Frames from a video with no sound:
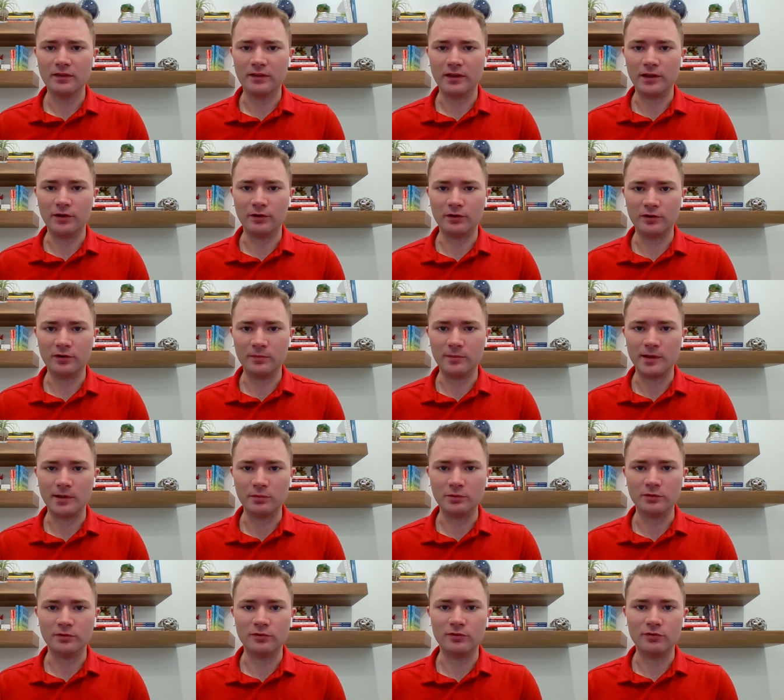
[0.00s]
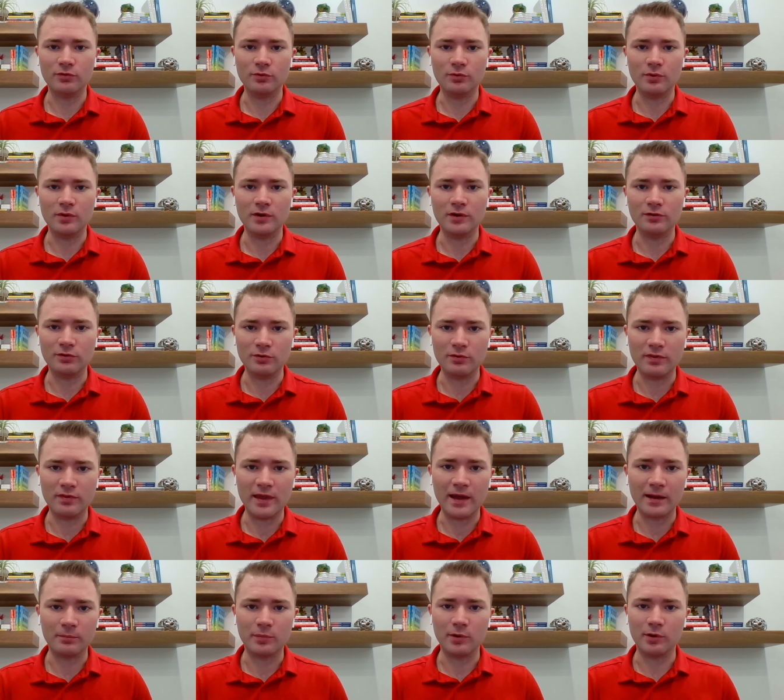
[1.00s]
that you're going to be able to do
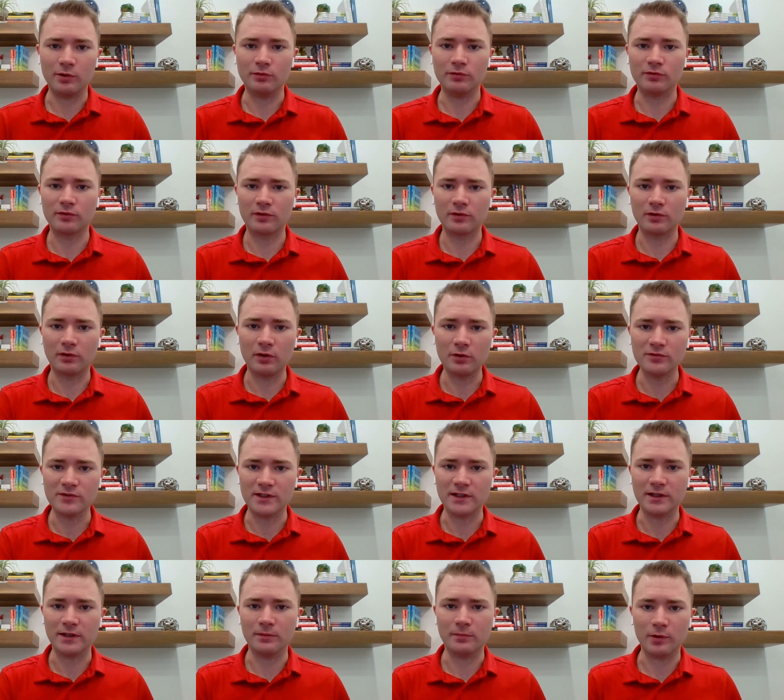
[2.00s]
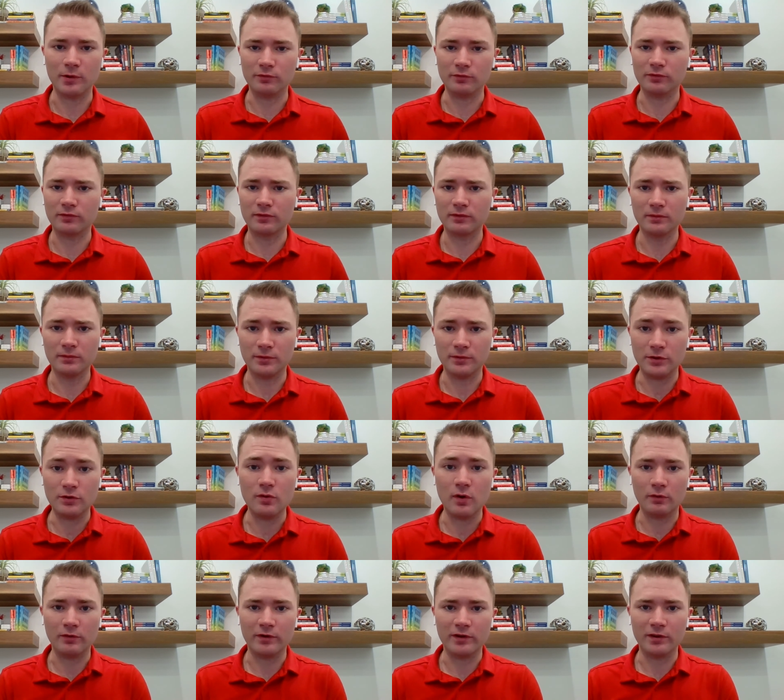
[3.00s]
that post closing and post
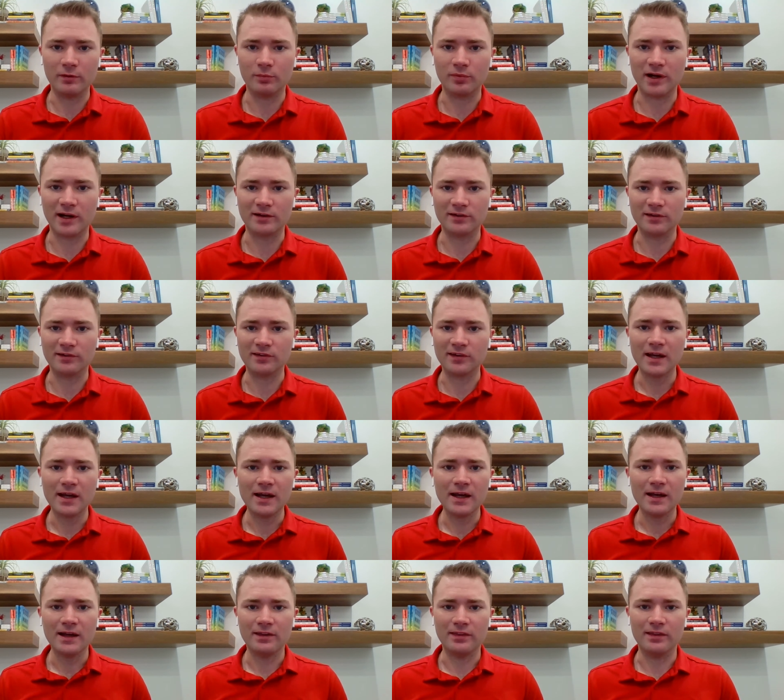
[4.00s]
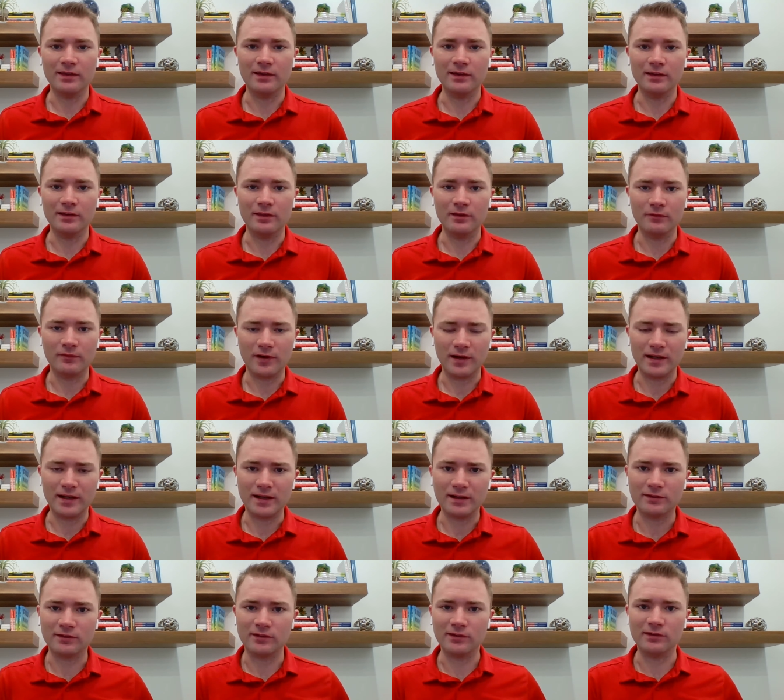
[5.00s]
you owning the practice, the the
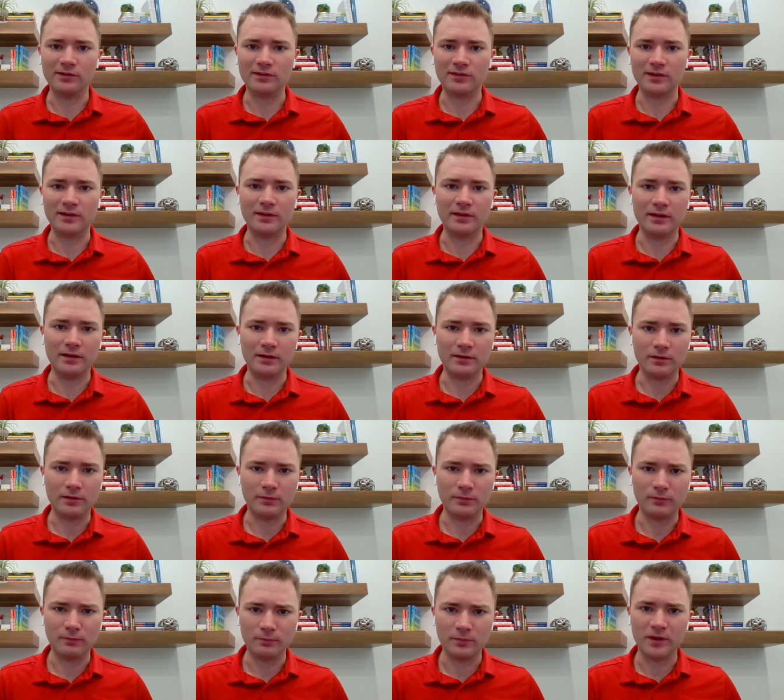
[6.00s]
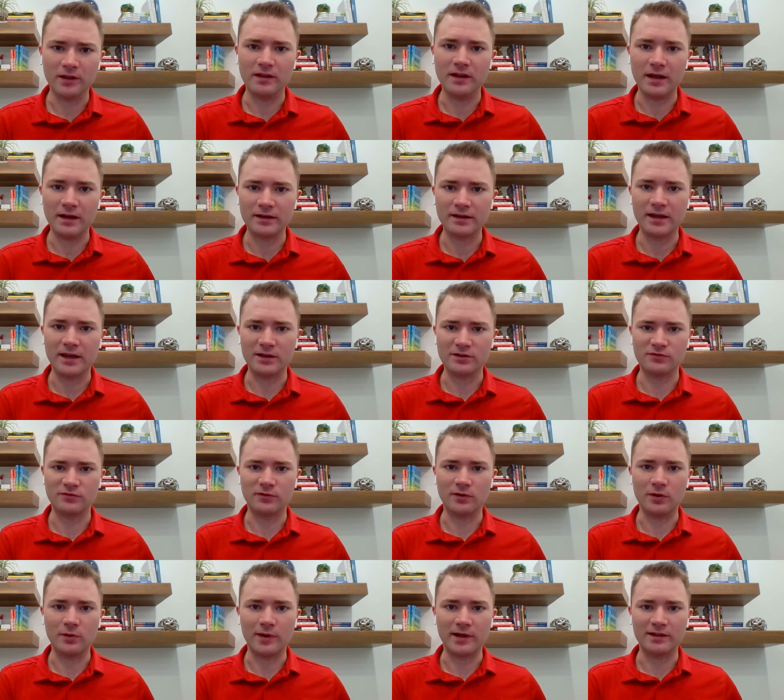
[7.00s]
finances and the the, the net cash
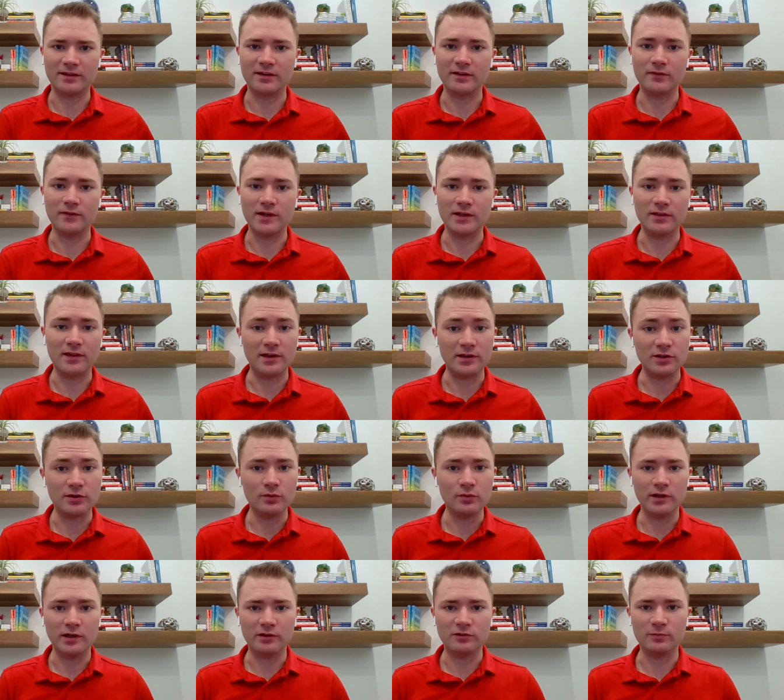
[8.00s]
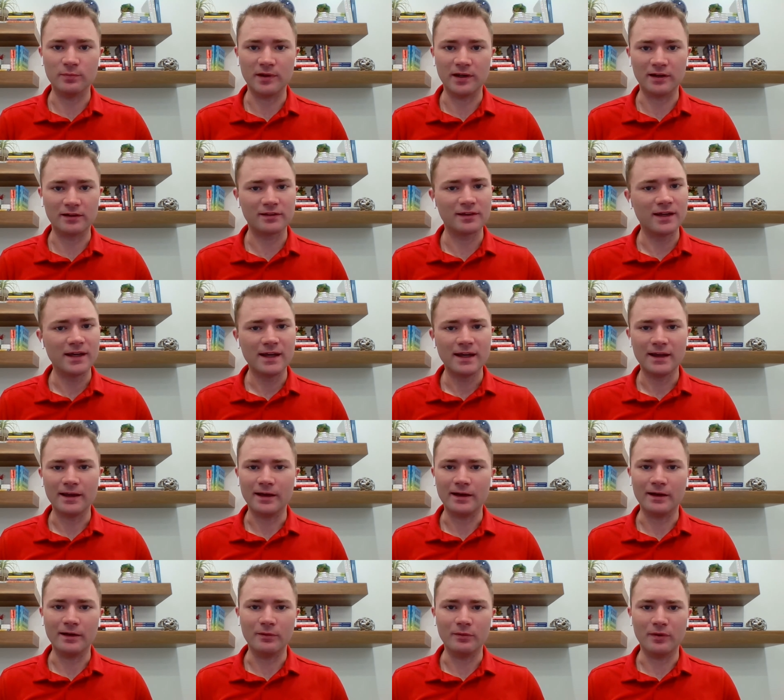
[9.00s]
flow activity that you would expect.
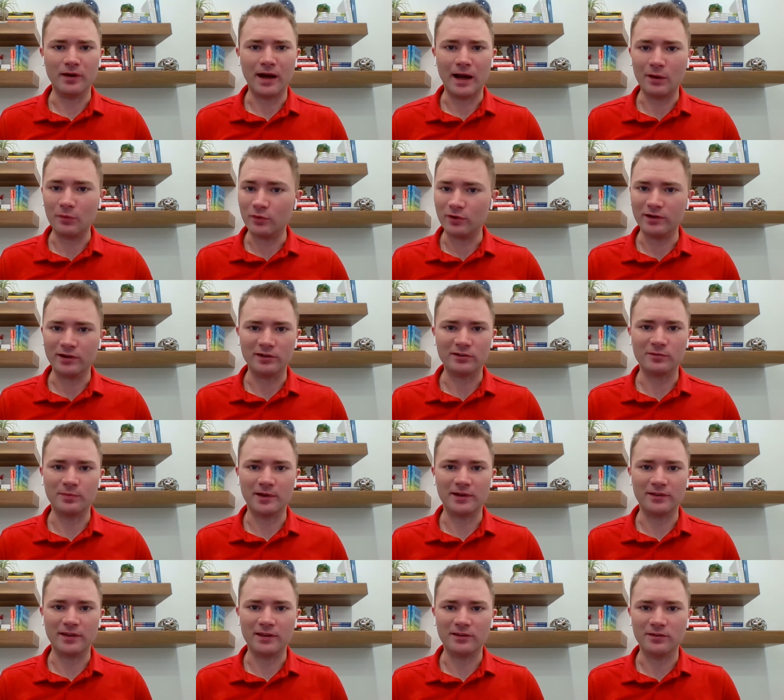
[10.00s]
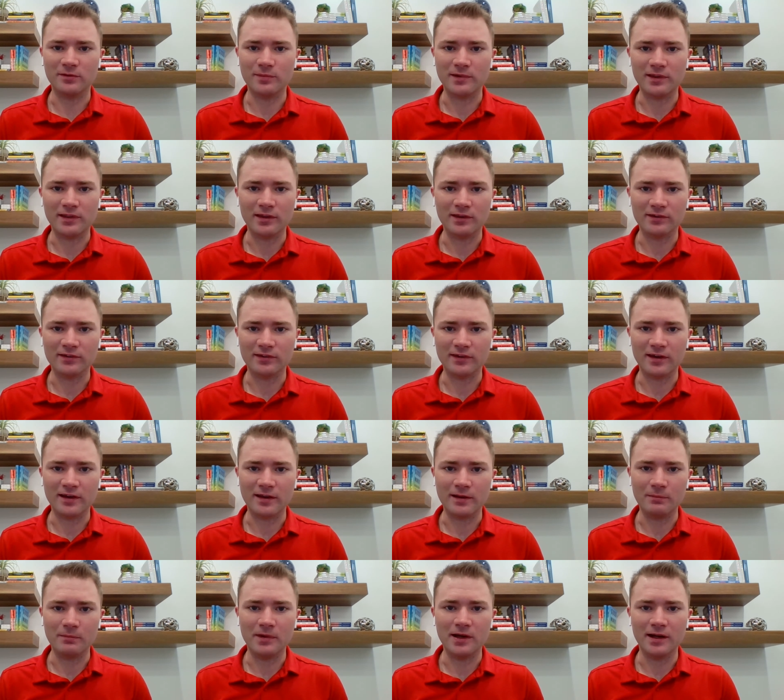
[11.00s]
Uh, I wouldn't expect that to be the
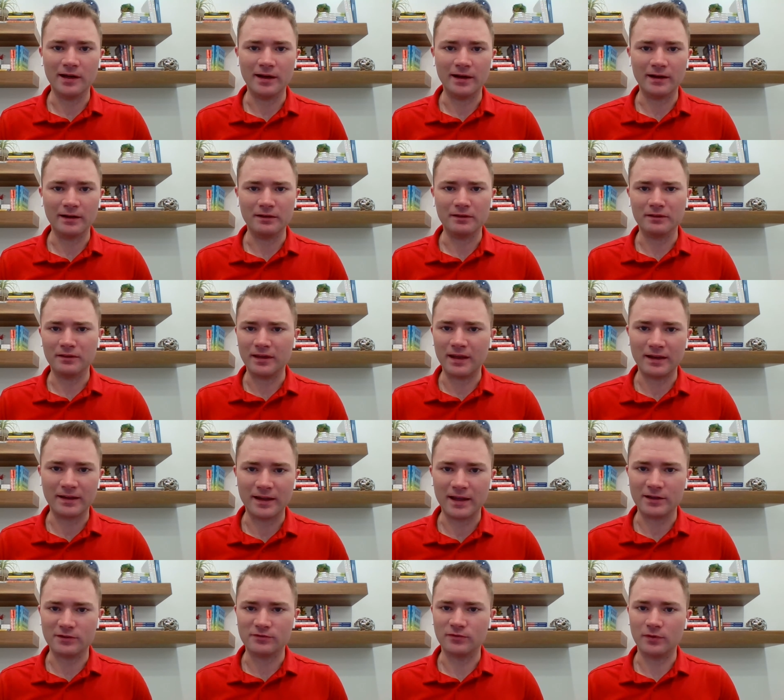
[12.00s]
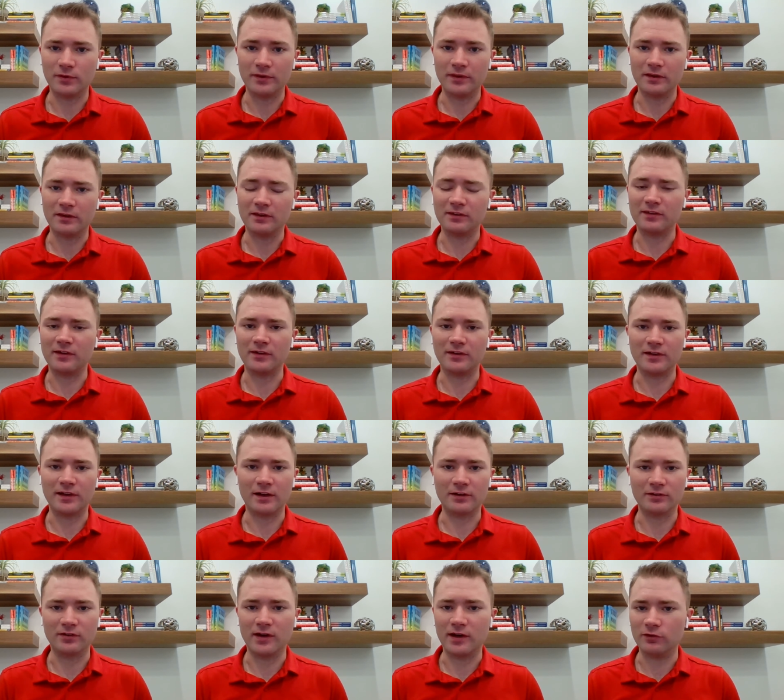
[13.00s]
same uh, net cash flow that the selling
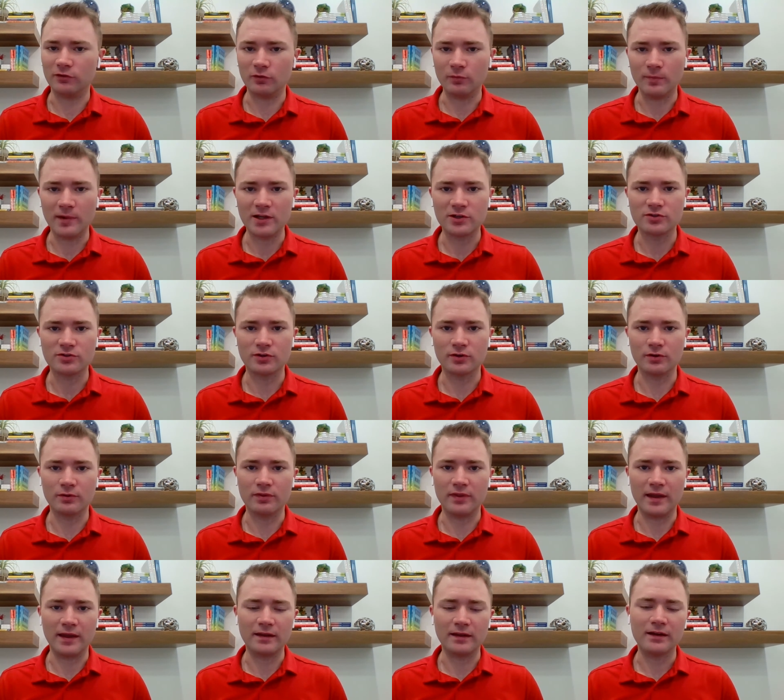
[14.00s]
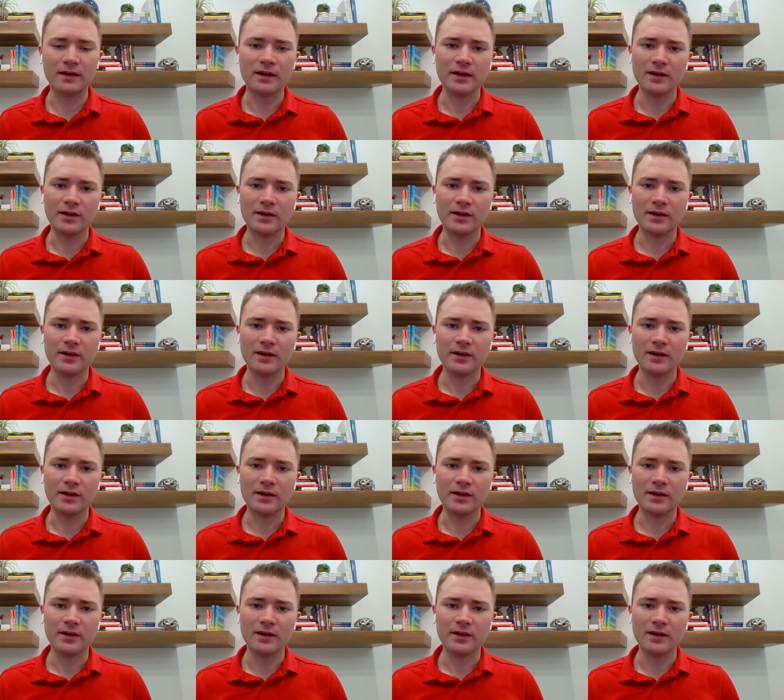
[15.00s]
doctor had. So make sure that